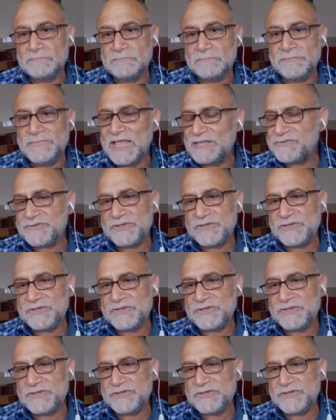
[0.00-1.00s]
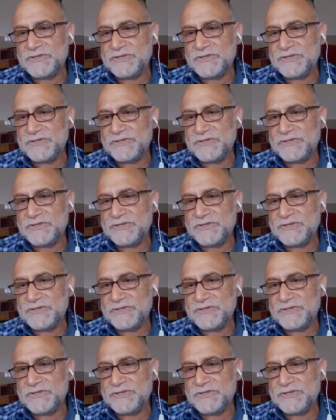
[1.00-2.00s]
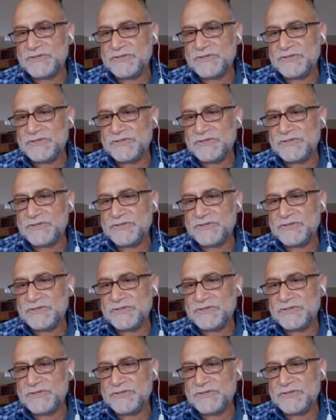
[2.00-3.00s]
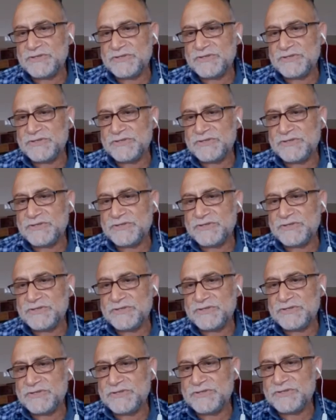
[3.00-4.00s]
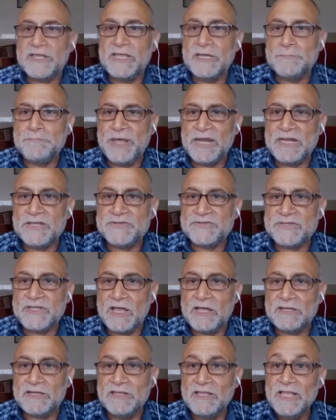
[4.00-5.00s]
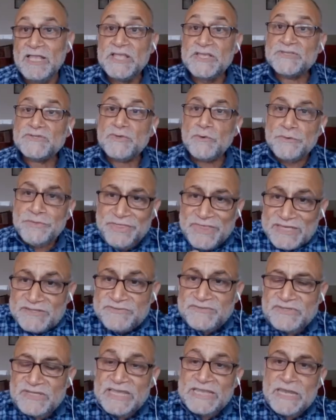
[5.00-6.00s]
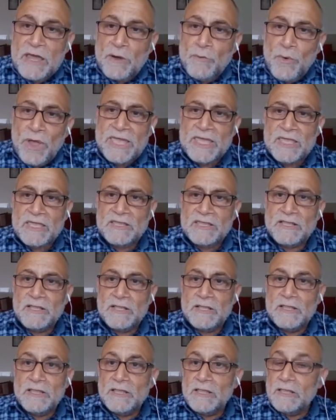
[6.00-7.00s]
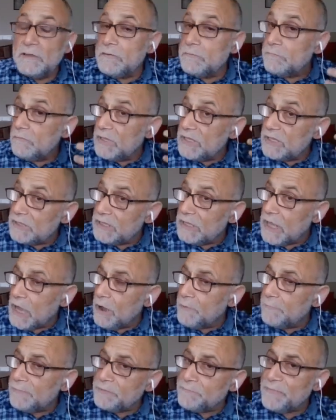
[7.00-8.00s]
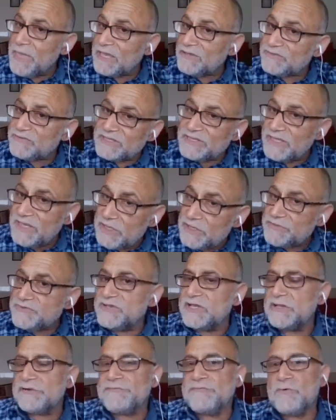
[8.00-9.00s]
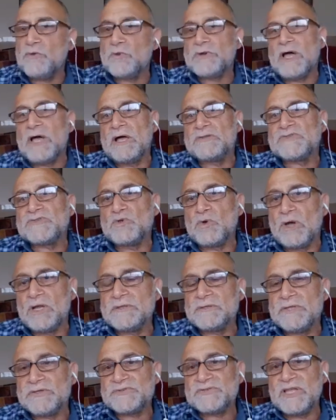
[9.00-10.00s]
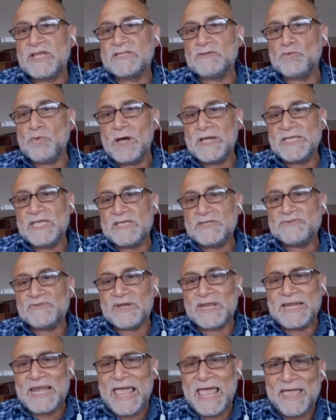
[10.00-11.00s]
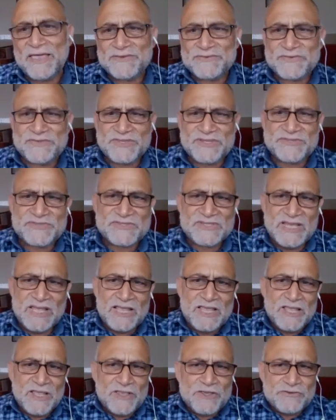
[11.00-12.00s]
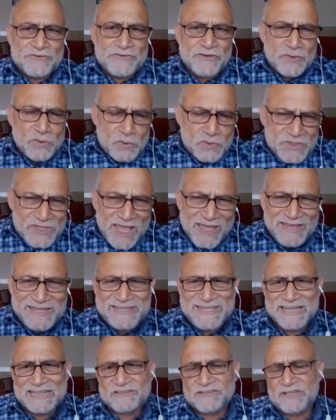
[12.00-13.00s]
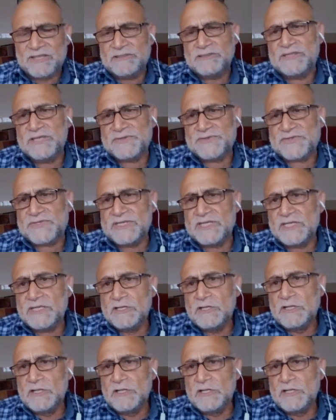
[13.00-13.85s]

That's it. That's it. So this is what we have here in Palestine. So this, in a way, makes it easier for us to understand why Israel has this genocidal tendency,